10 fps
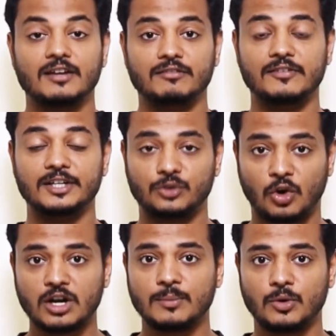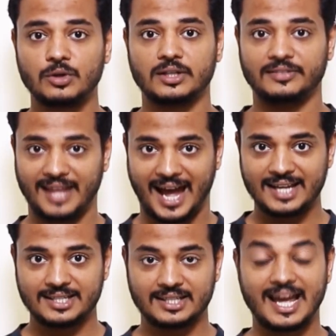We will talk about
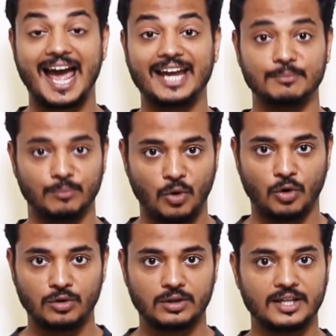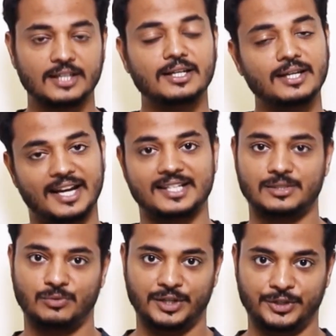that and more in the next
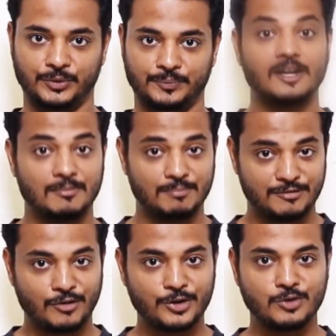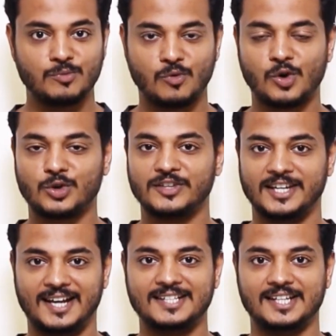video. Before you move on to the
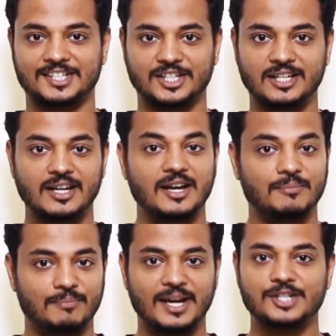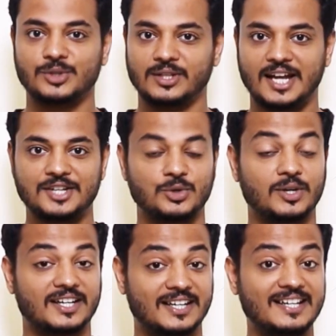next section, make sure that you
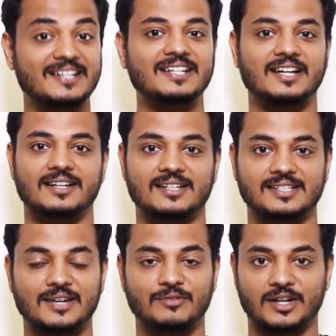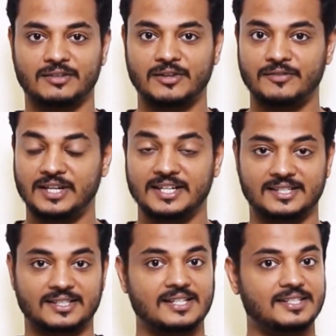clearly understand whatever we
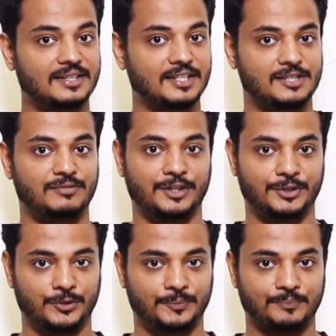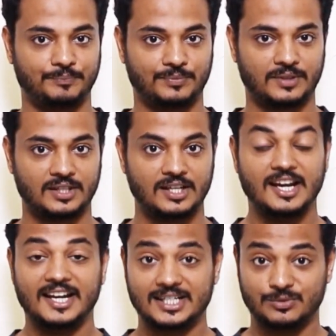discussed in this video.
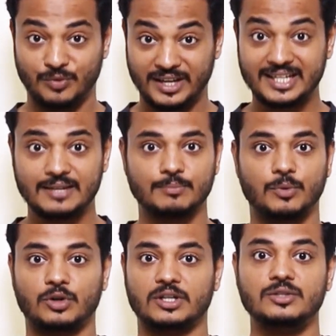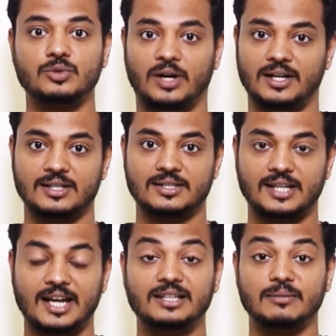It's very important to
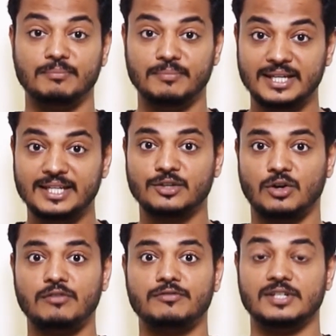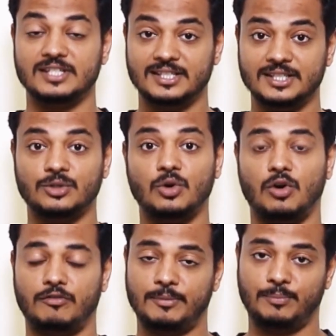understand the meaning of 0
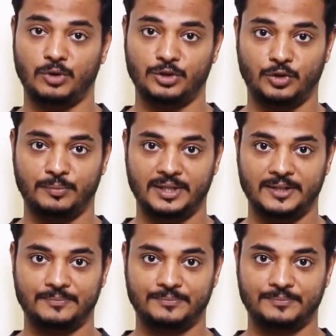of a polynomial.